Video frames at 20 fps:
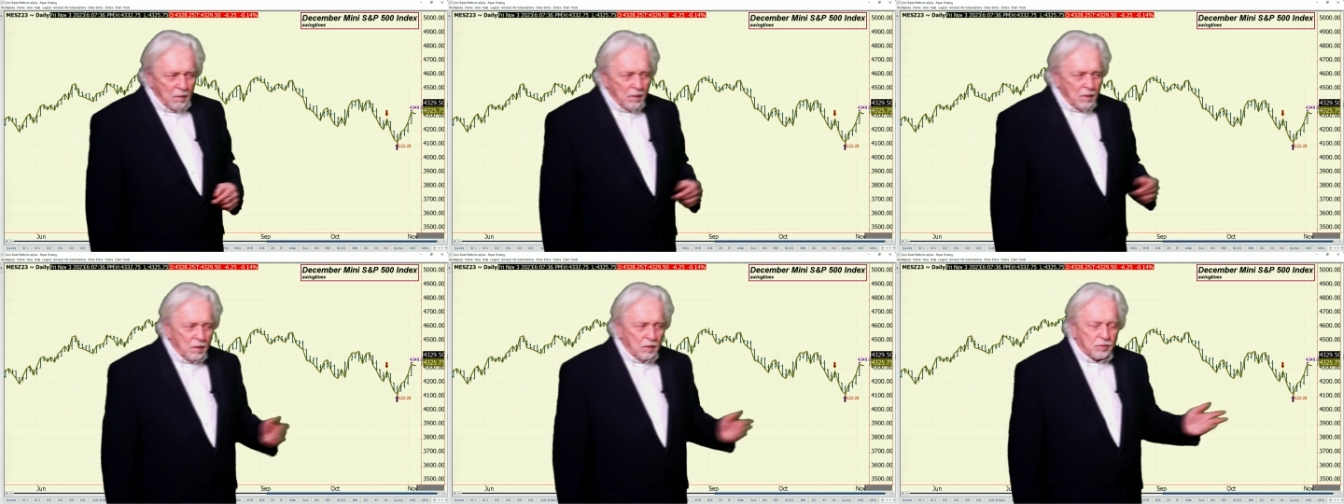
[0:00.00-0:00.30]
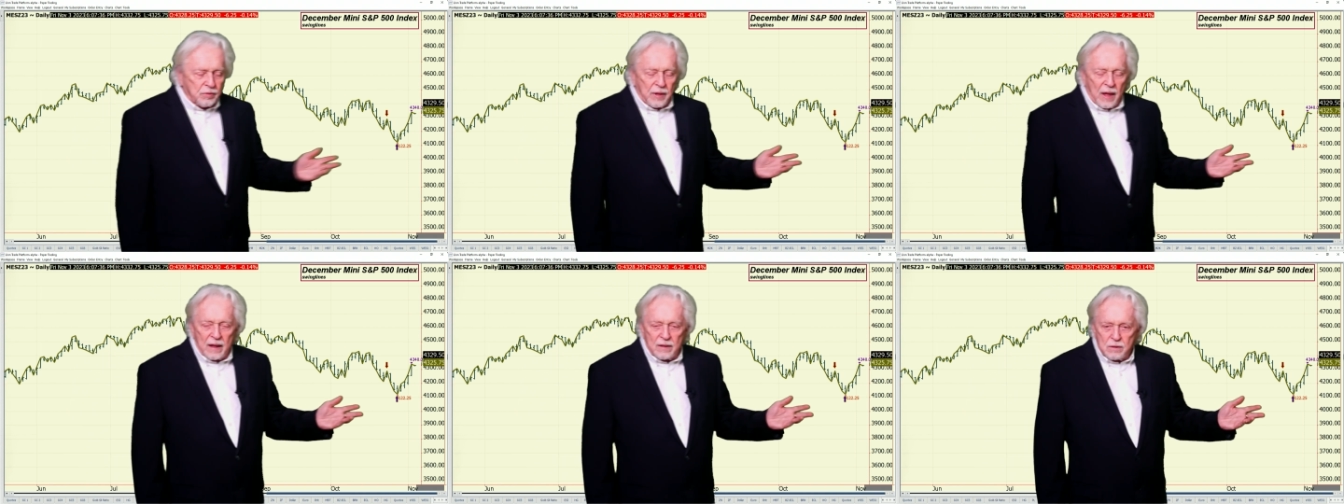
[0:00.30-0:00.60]
Is
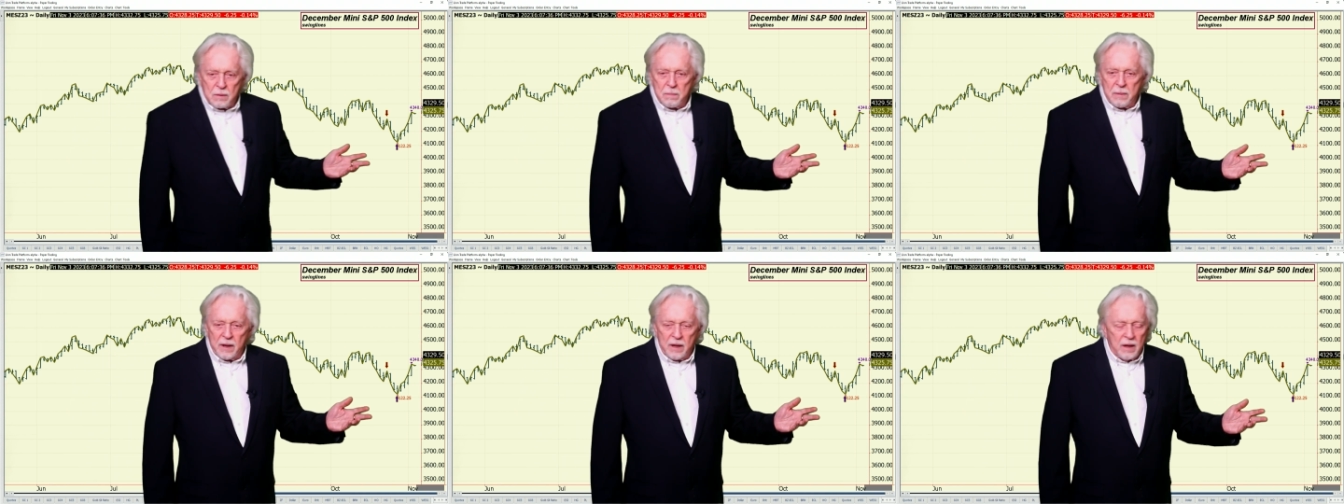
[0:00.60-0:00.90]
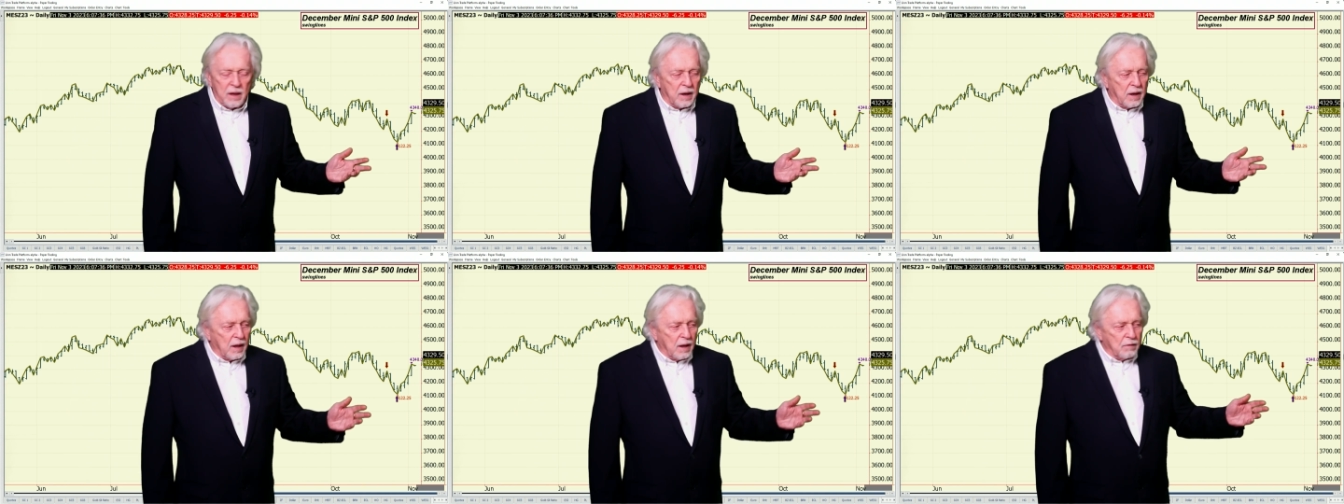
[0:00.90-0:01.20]
that the
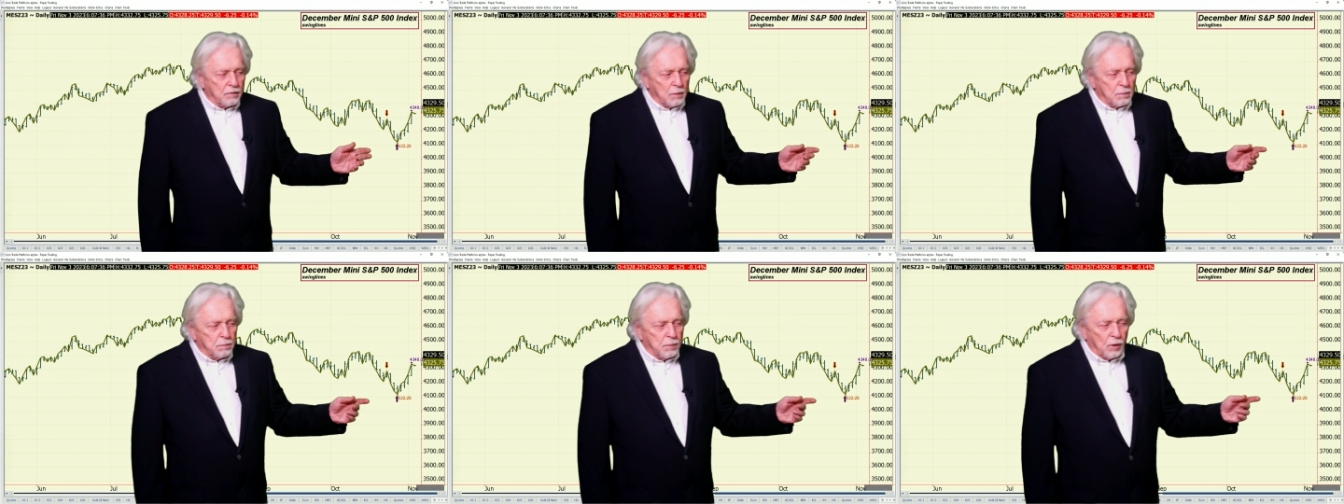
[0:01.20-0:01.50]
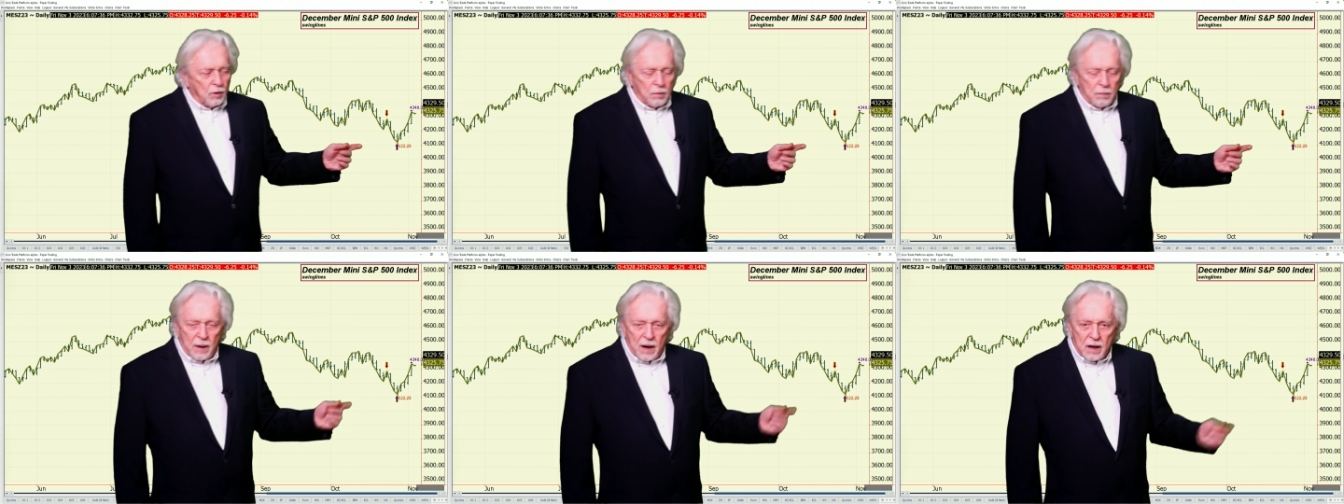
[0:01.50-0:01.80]
beginning of a
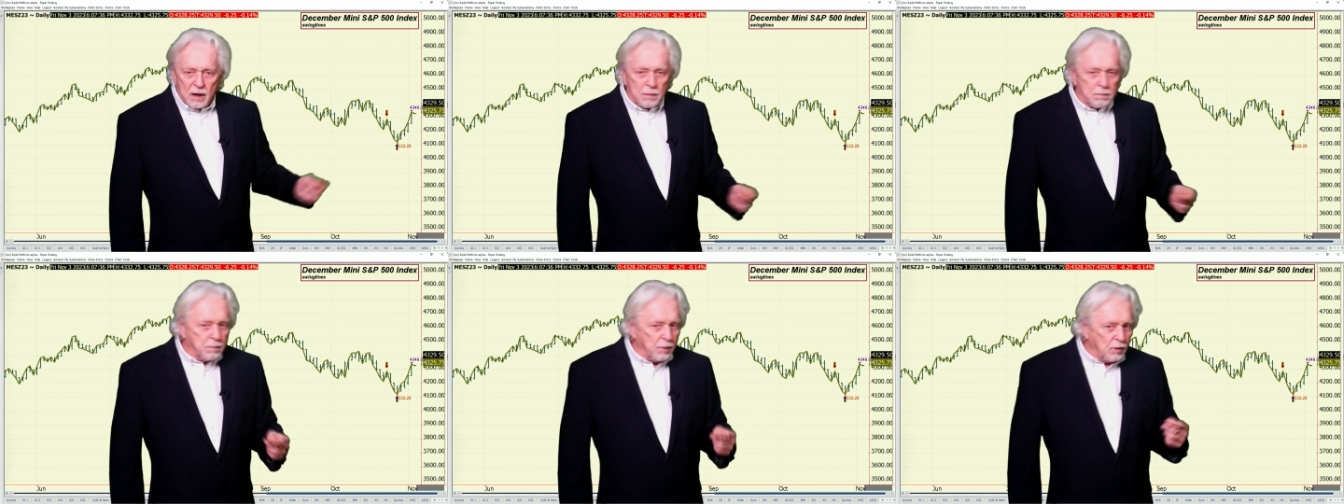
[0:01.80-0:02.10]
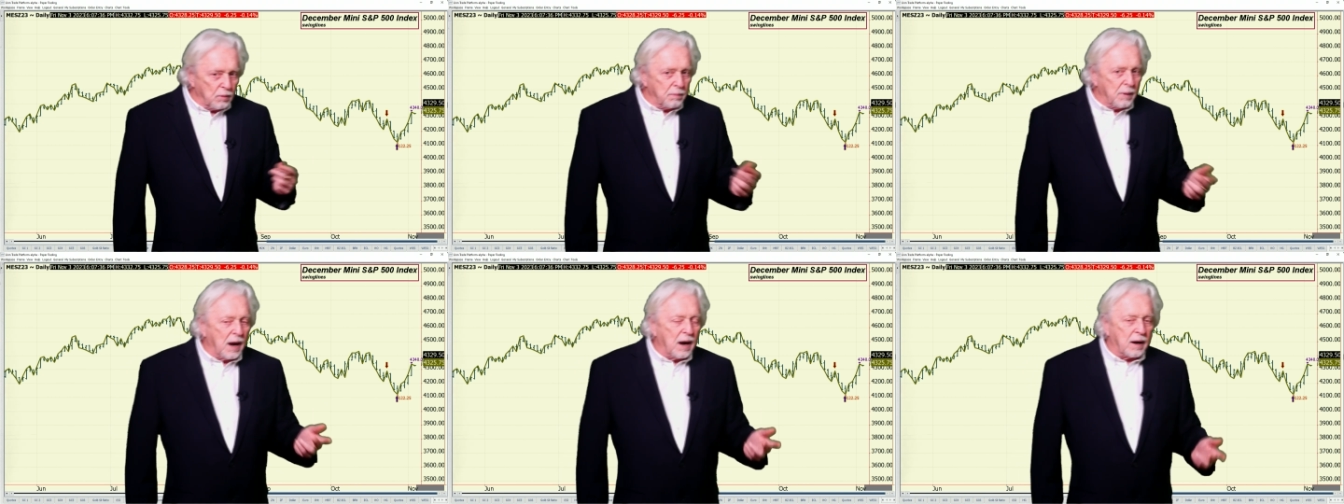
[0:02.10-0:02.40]
bull market? Bull
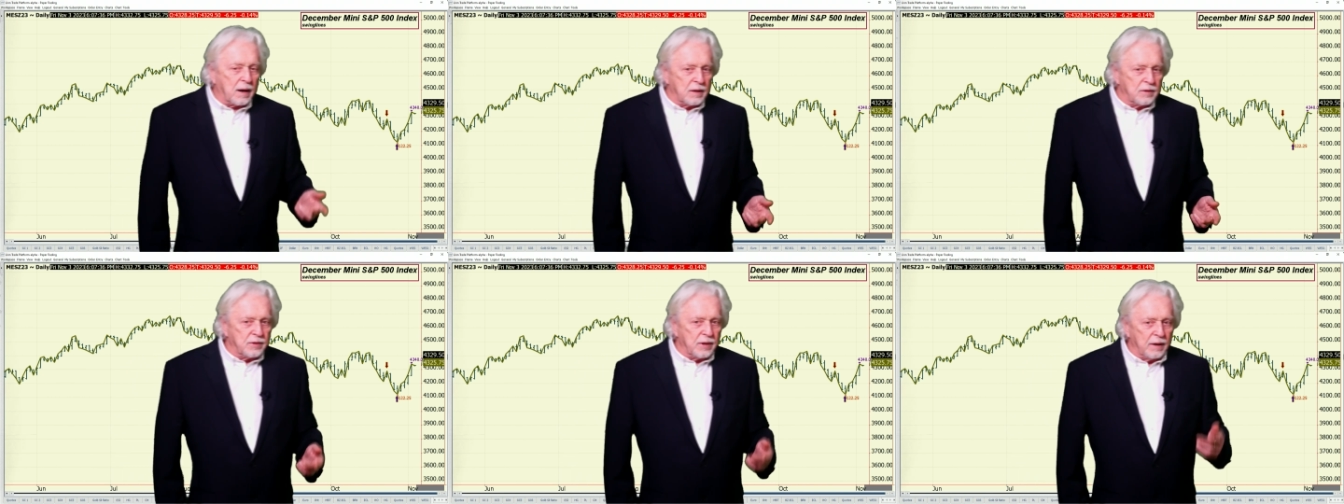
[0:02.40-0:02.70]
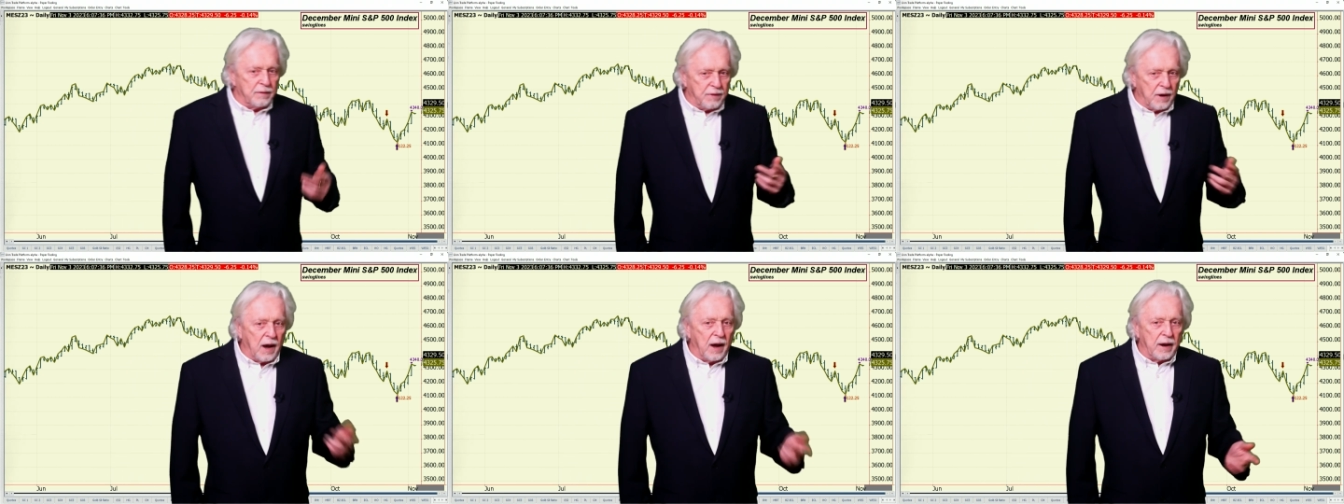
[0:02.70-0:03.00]
markets
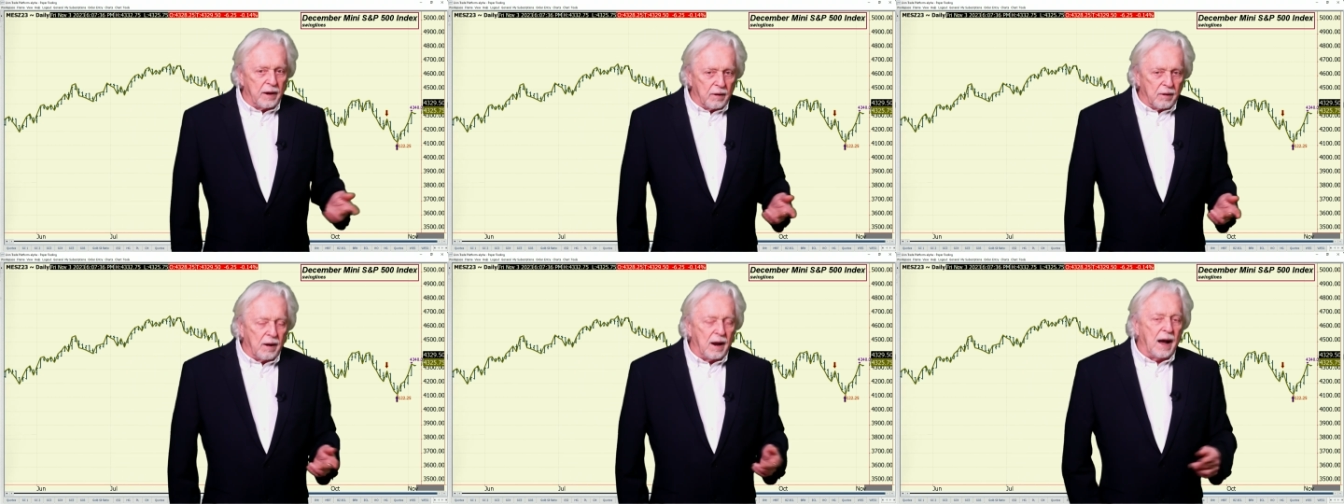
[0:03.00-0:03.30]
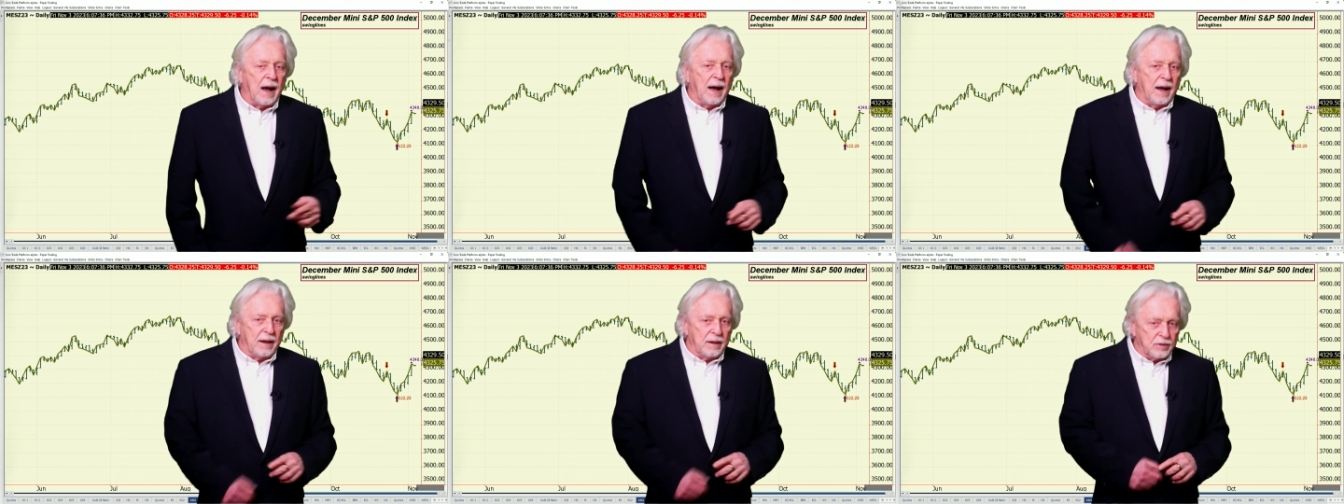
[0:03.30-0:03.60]
have higher
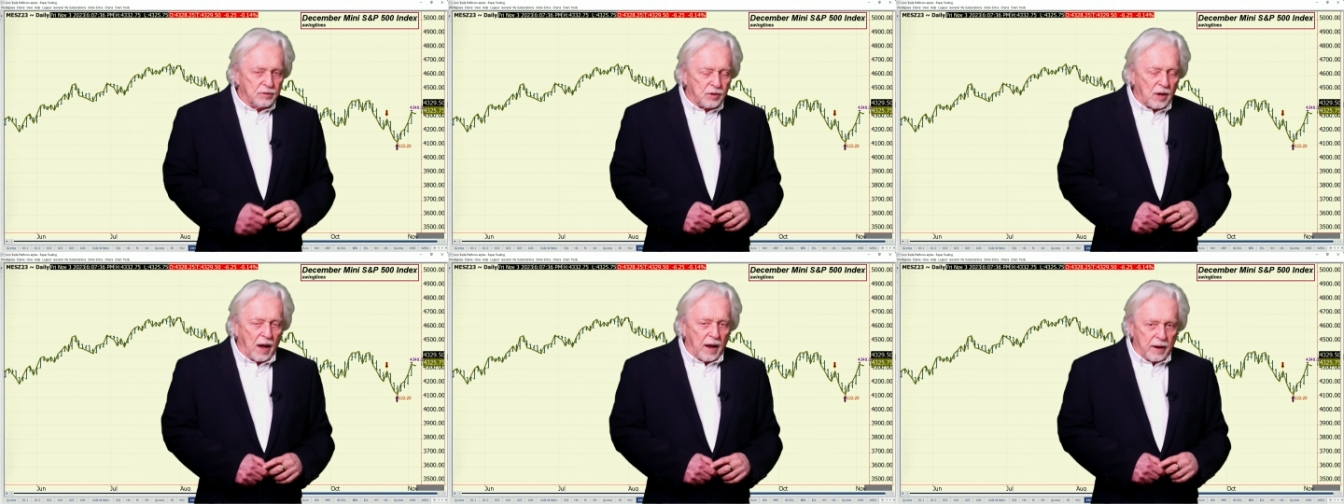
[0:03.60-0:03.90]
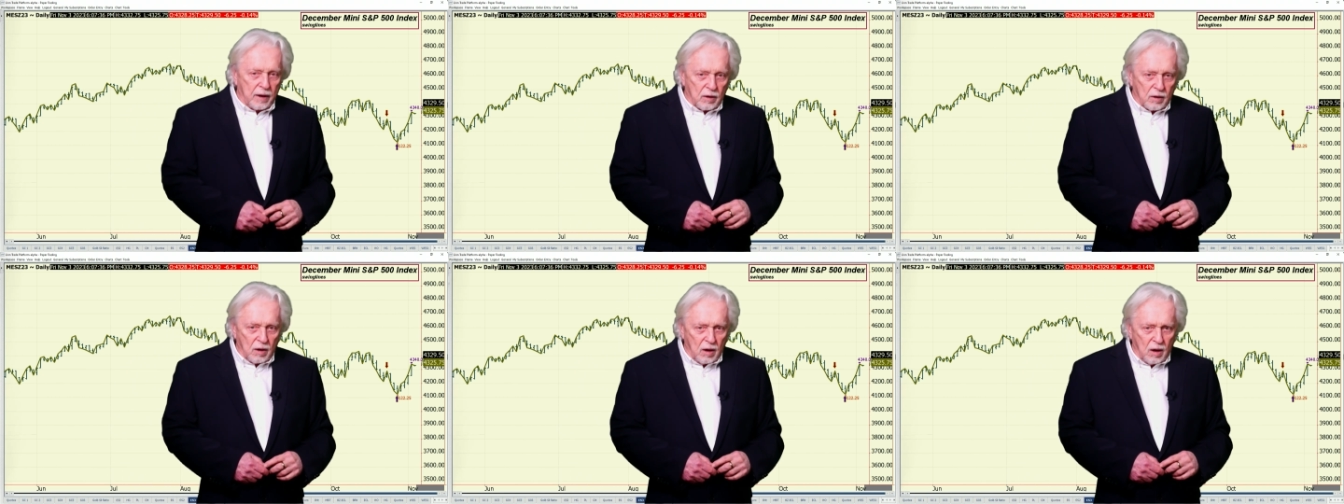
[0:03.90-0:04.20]
highs,
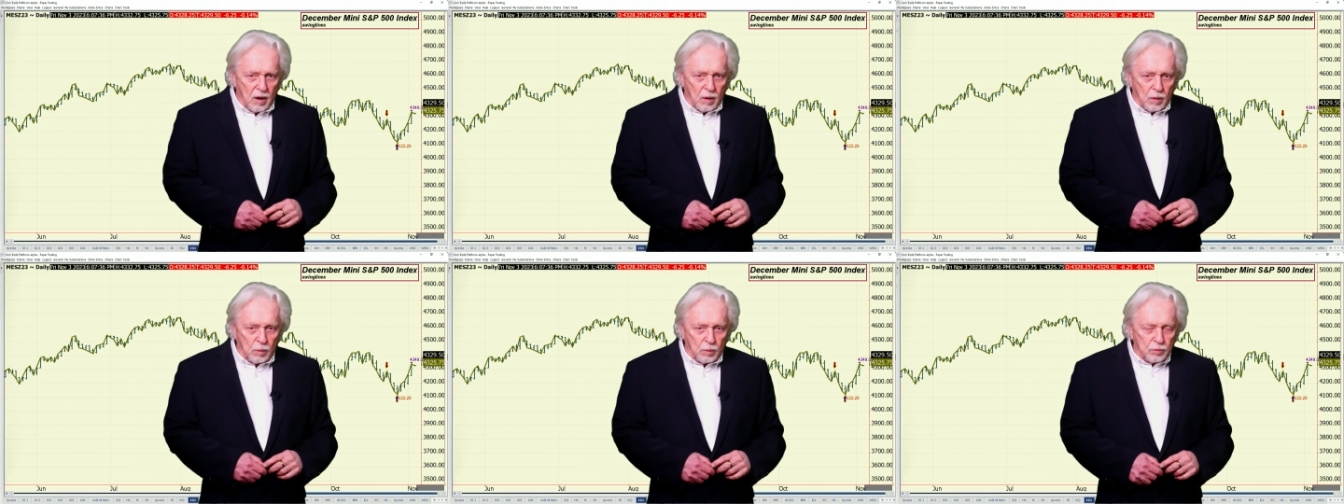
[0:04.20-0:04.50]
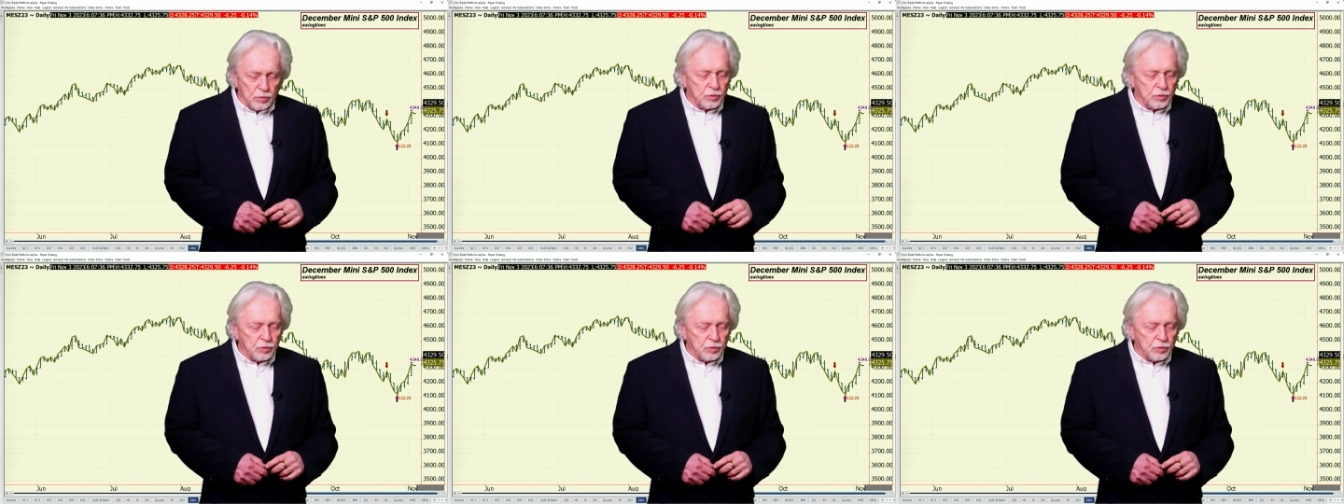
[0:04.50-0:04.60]
higher lows.